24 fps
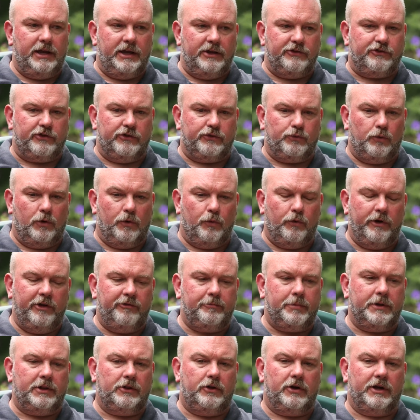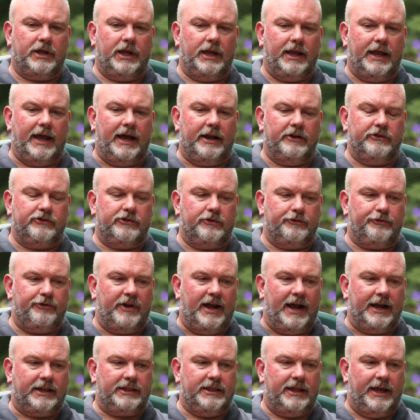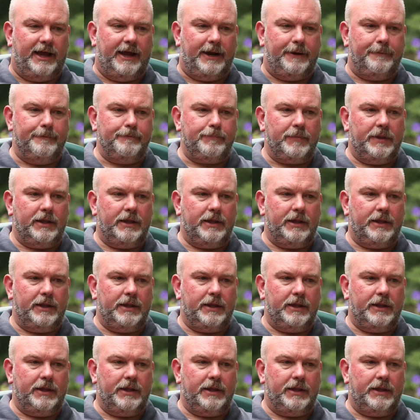He says, what we've been looking at is the fact that